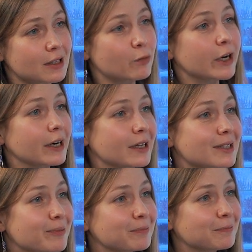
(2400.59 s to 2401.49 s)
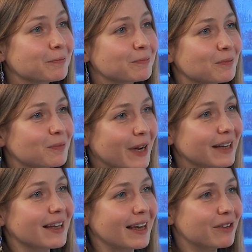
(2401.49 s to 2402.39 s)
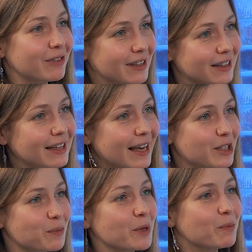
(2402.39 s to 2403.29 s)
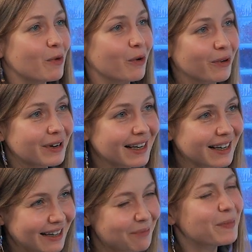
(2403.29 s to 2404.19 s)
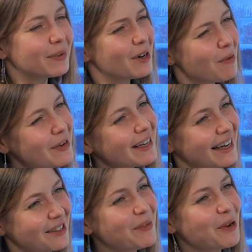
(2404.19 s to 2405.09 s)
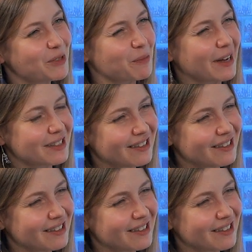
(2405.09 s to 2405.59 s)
It's 3 clicks. Right? Anything that takes me more probably can be optimized.